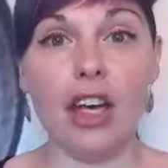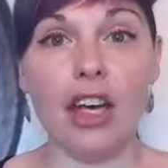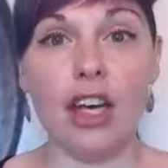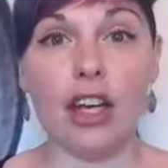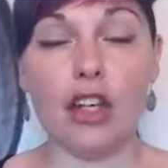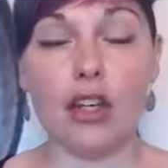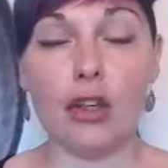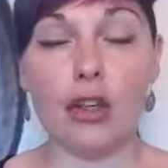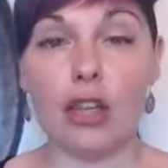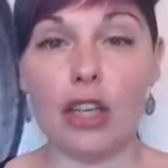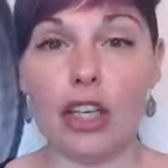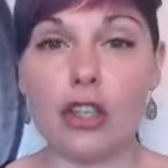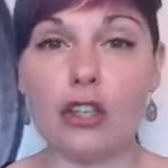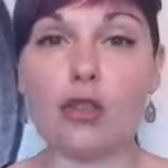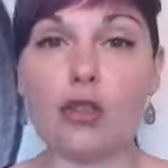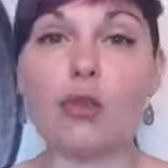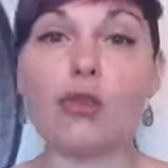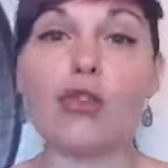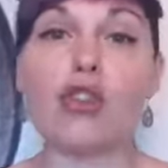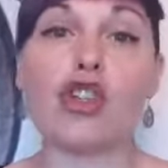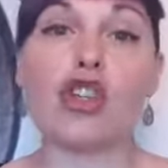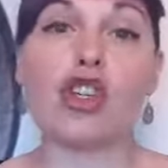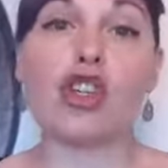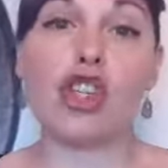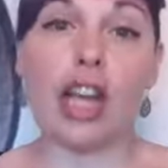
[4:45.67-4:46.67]
You need
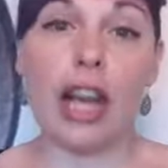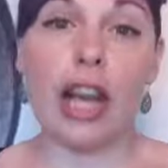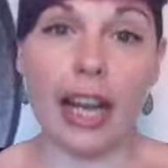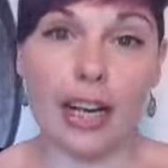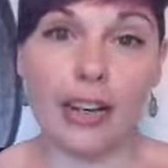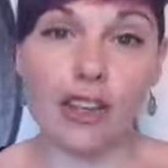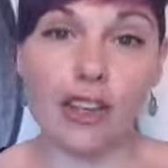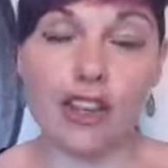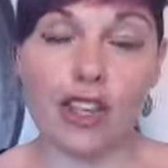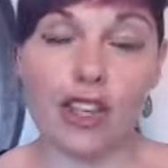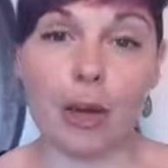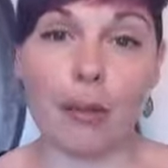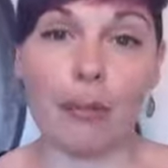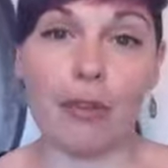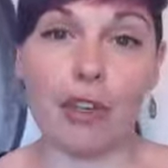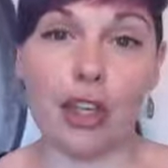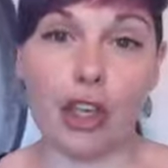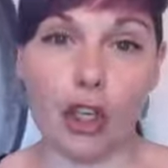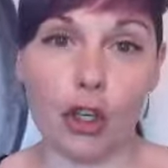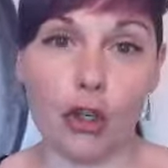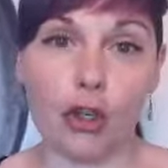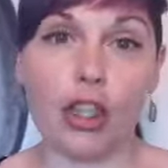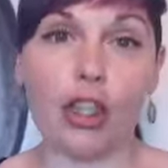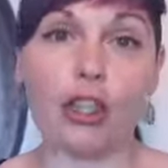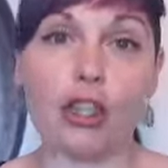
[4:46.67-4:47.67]
to change something.
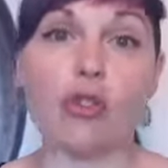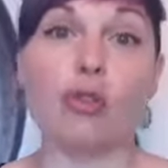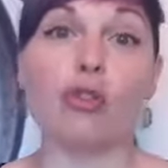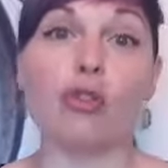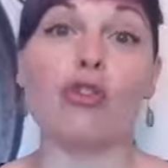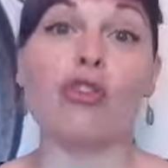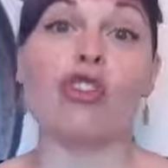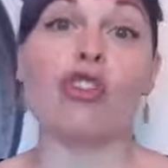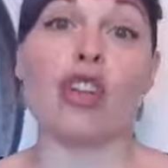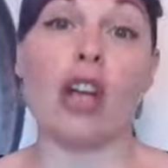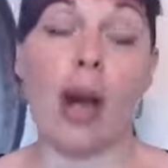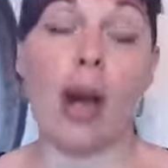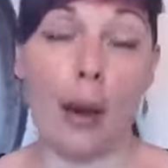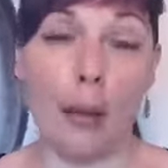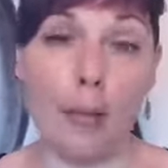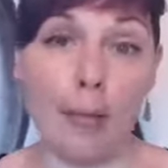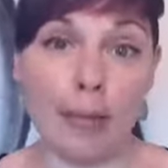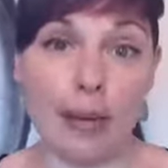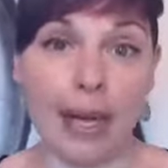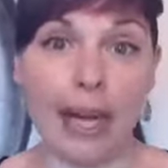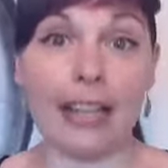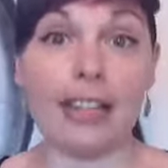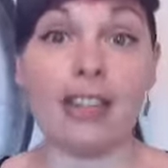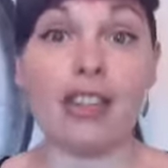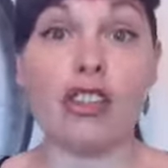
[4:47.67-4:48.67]
You need to
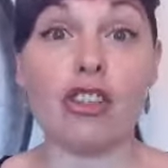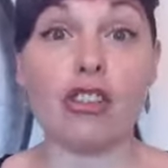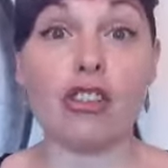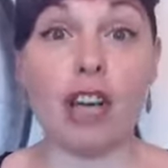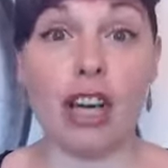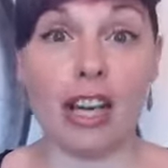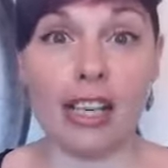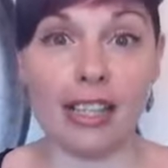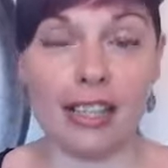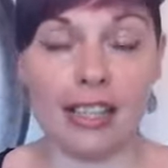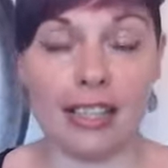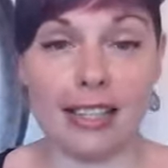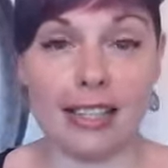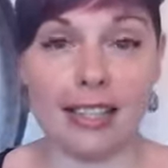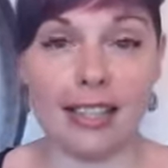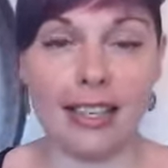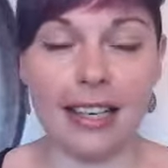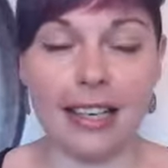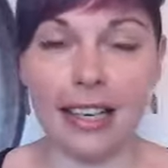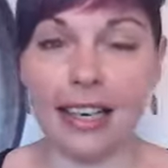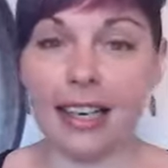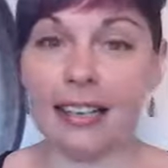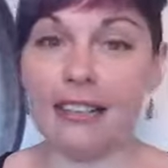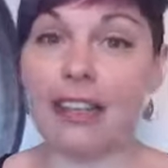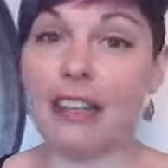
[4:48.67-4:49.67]
jump and trust
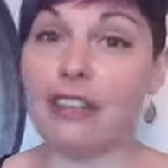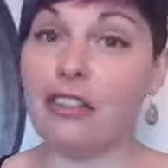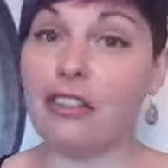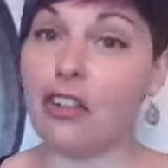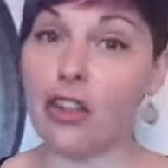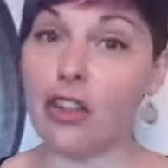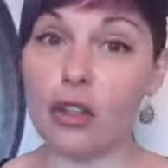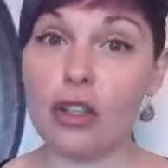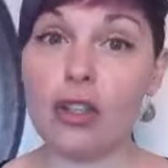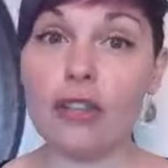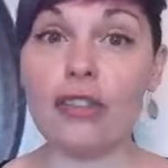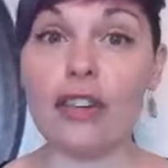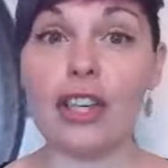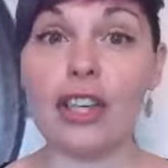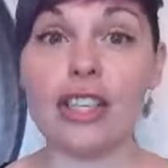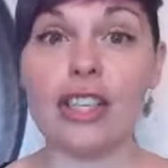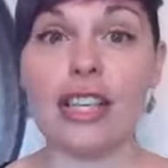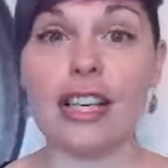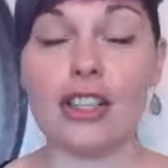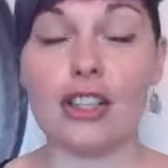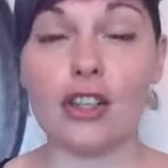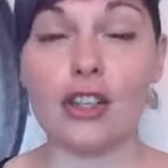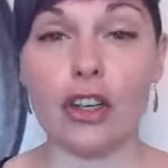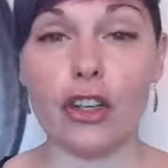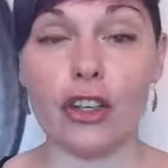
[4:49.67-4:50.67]
that the universe
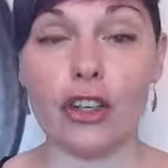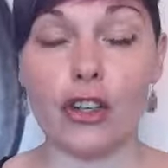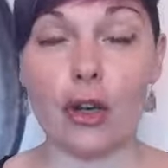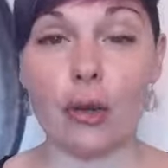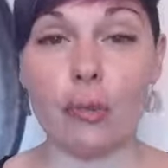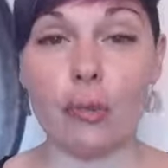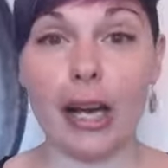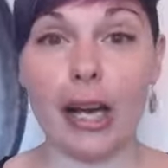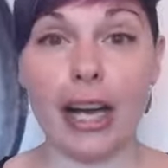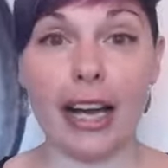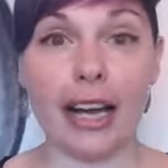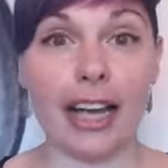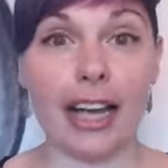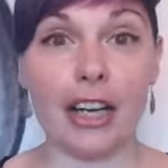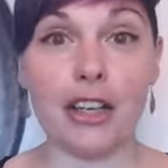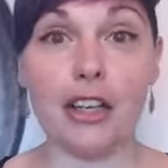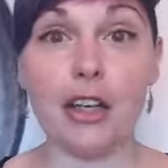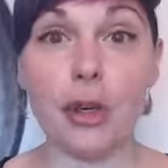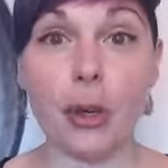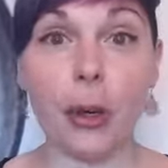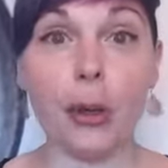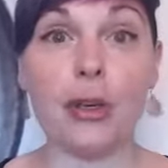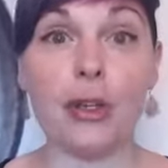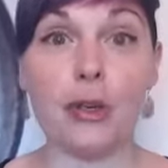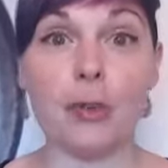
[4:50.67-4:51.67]
has got your back and
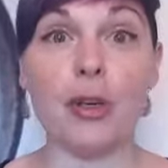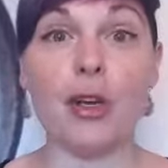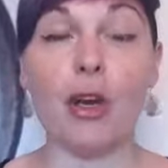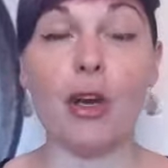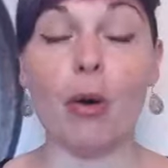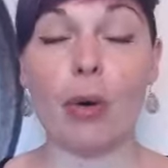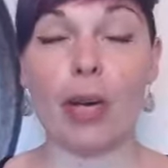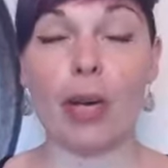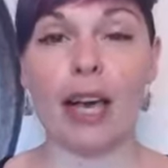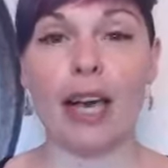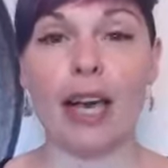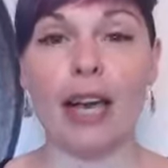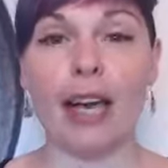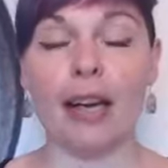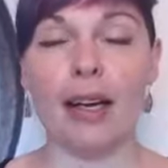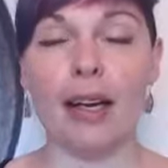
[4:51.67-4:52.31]
you're going to be okay.